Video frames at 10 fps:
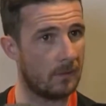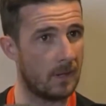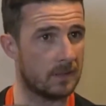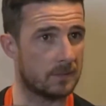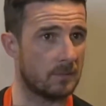
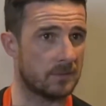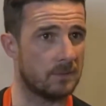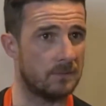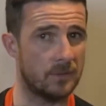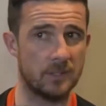Well, there's bumps
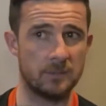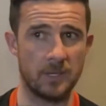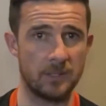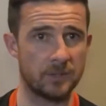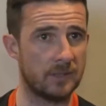and bruises, but
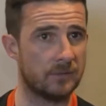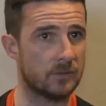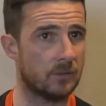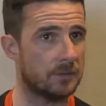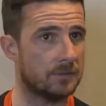that should never
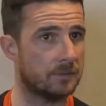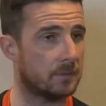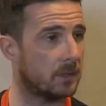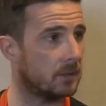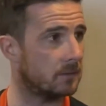stop you from
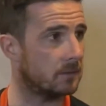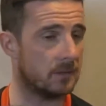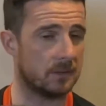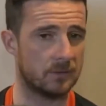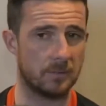playing.
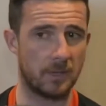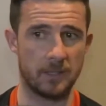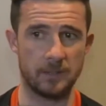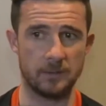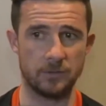That's just
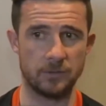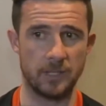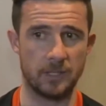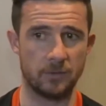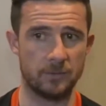part of it, you just
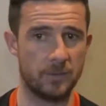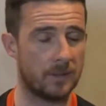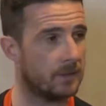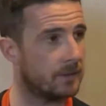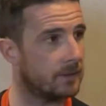need to go on with
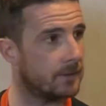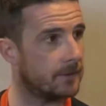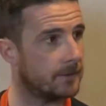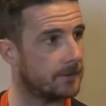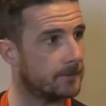
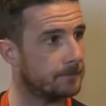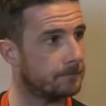it.